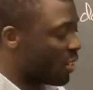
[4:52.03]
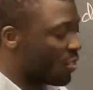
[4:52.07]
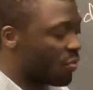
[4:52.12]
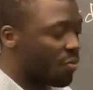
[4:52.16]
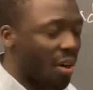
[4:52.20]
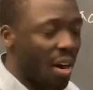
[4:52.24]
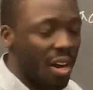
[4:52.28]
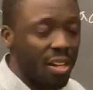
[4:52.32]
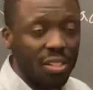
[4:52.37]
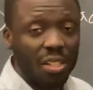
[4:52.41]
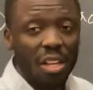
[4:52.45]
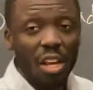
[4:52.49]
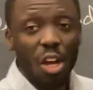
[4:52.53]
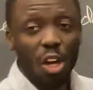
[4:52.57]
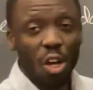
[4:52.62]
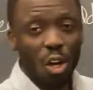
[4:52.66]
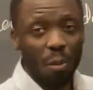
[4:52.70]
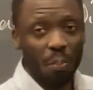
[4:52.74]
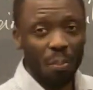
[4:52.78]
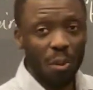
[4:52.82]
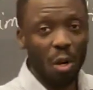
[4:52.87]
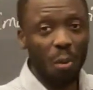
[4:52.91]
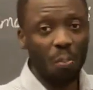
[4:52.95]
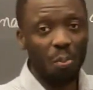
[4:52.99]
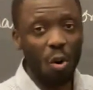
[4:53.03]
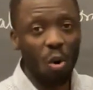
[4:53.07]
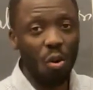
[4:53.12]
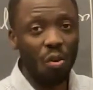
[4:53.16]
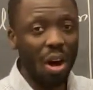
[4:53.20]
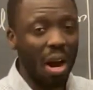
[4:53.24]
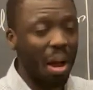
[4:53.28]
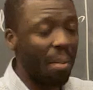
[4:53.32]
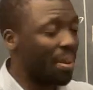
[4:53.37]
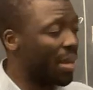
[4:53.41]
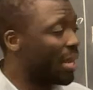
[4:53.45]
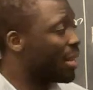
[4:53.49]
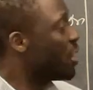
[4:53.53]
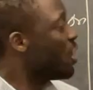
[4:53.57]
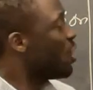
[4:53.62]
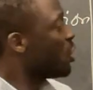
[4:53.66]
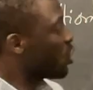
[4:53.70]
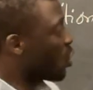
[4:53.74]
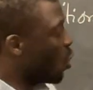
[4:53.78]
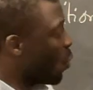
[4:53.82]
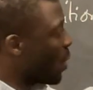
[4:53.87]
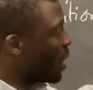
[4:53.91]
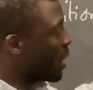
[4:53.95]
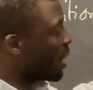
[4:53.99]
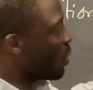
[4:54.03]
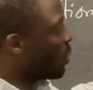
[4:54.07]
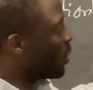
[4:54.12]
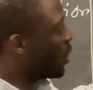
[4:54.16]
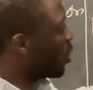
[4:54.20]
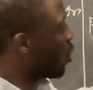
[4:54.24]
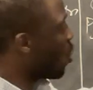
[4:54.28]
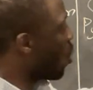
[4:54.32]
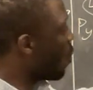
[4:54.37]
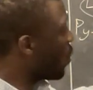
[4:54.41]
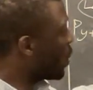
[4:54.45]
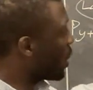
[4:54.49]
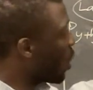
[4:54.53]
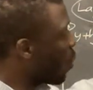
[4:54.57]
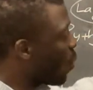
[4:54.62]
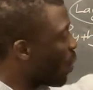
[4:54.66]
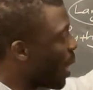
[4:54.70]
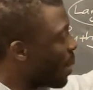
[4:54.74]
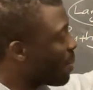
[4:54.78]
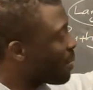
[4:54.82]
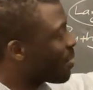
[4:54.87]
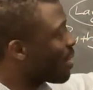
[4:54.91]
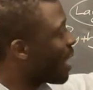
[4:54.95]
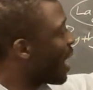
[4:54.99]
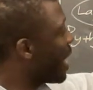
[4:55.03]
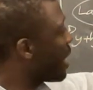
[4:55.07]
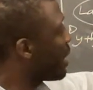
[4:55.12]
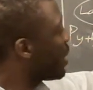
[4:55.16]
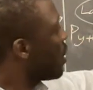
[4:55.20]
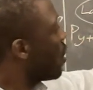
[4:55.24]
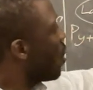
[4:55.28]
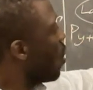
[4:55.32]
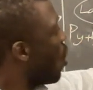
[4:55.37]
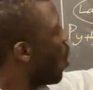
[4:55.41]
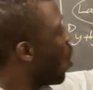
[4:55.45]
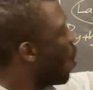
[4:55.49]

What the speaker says: far as computer programming. So whether we go with a website or